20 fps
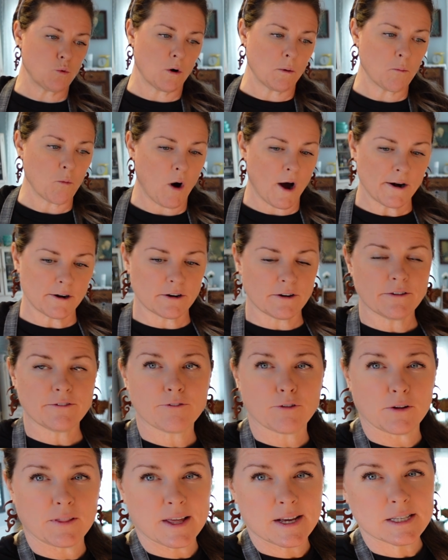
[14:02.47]
warm water
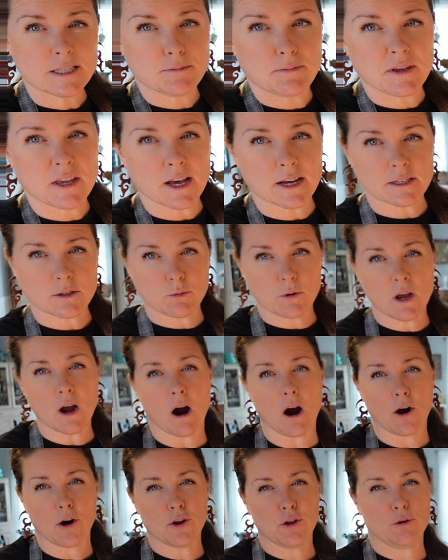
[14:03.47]
for this because we
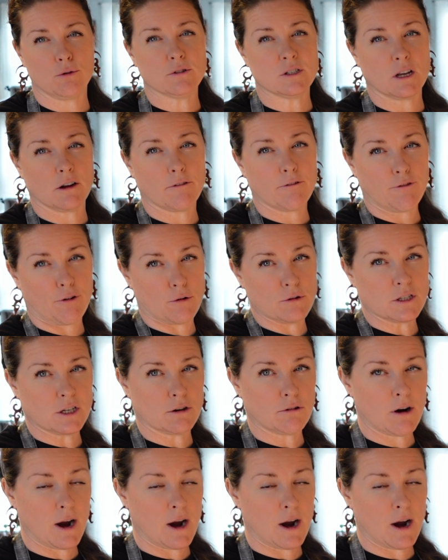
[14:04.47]
are using frozen